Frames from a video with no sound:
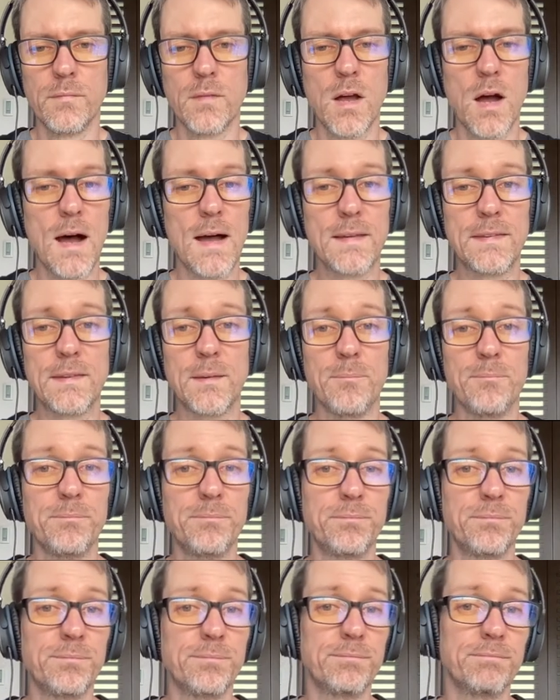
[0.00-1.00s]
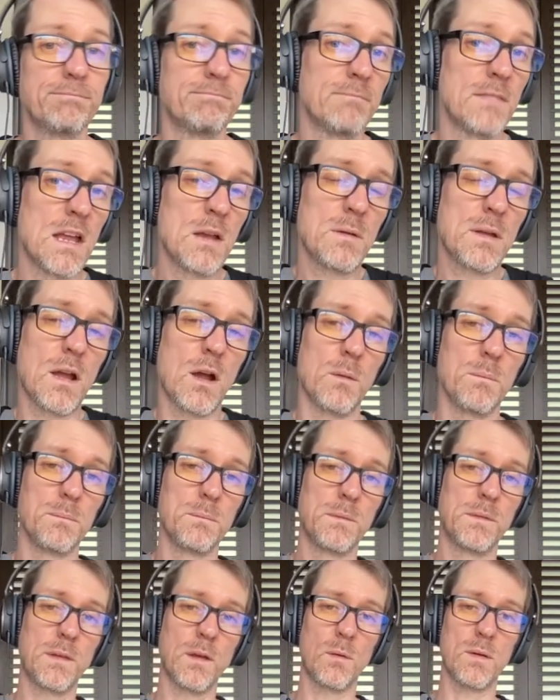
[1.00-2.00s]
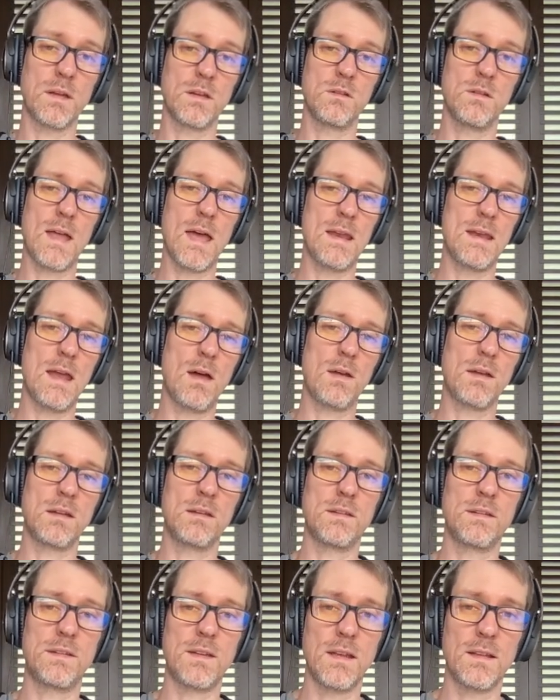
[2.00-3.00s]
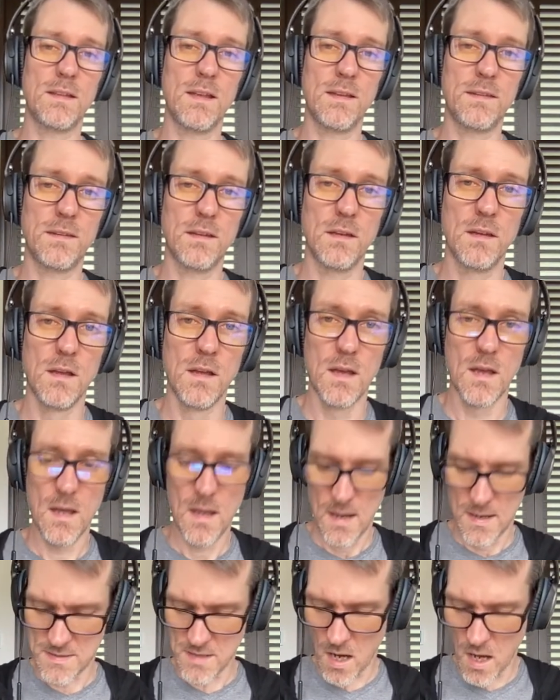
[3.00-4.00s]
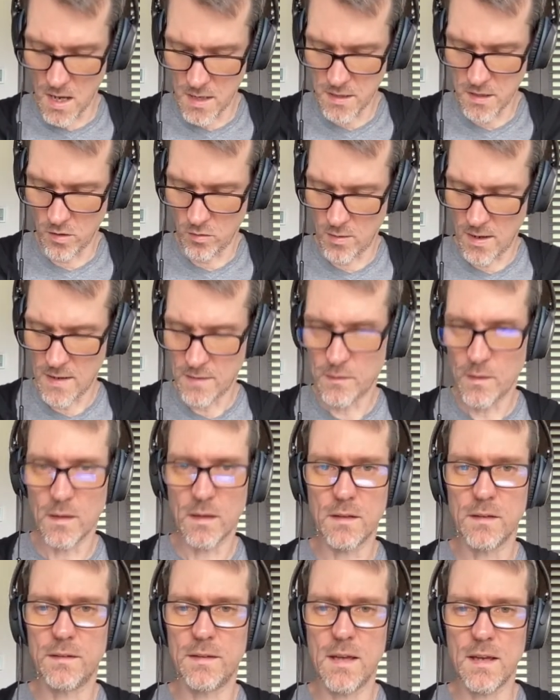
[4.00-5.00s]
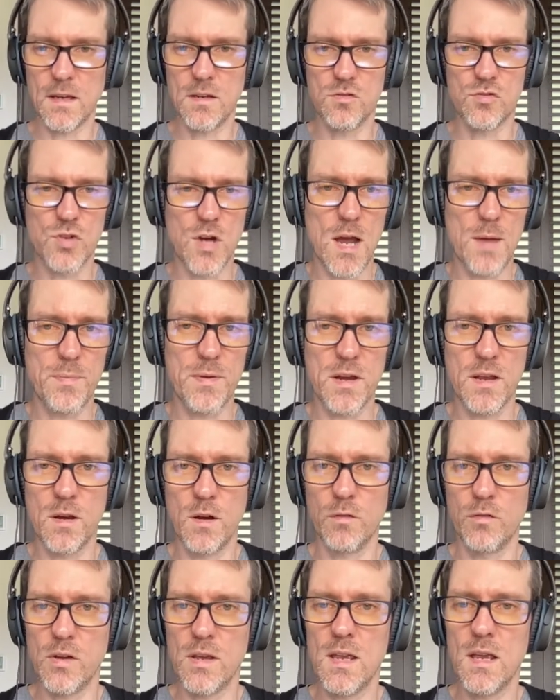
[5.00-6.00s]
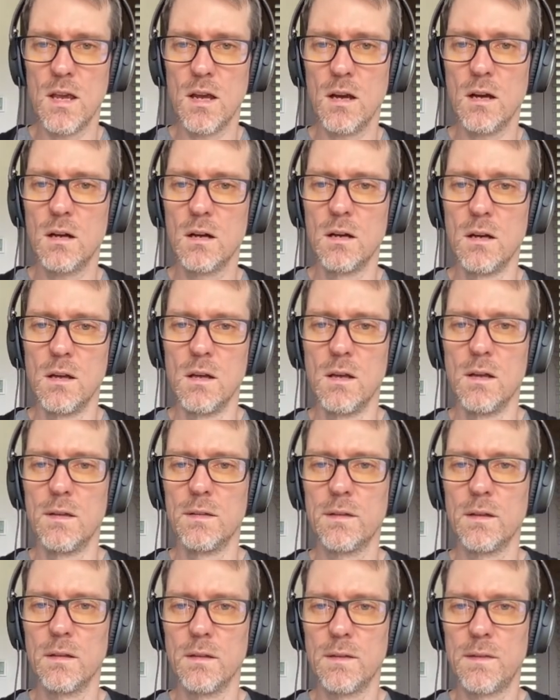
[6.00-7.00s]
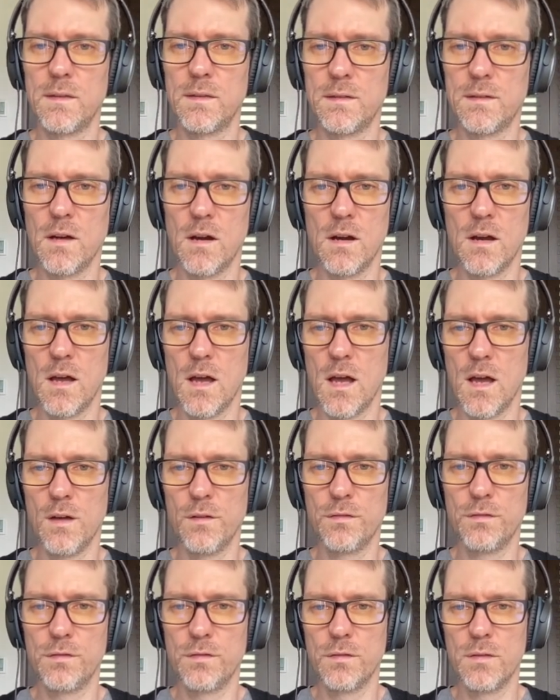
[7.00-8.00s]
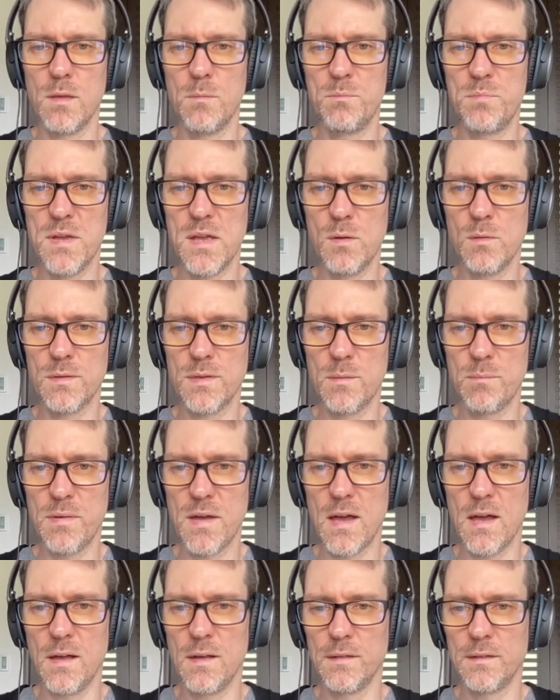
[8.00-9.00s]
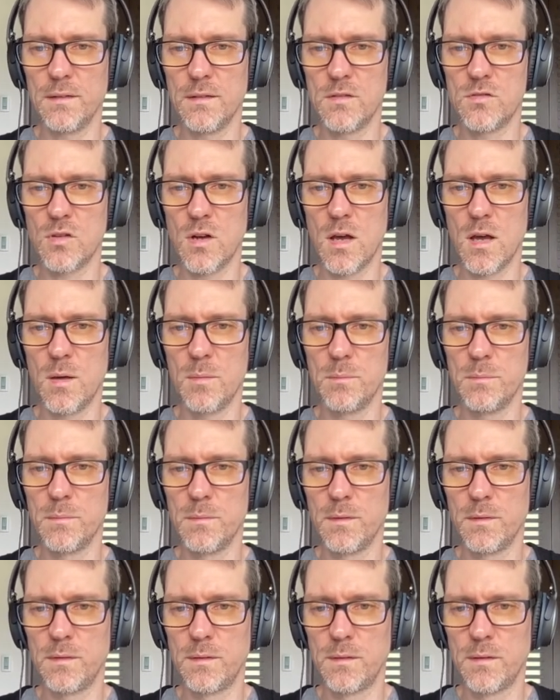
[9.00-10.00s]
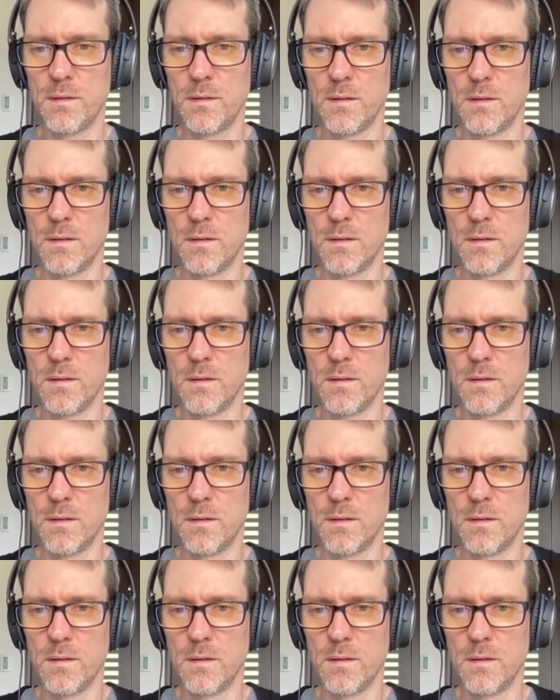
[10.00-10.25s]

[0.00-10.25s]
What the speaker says: awesome. There we go. So we can do that. Now I can just take this, and it's audio, right? So I can just take it and drop it in over here. So let's start off the beat with the bells and the drums.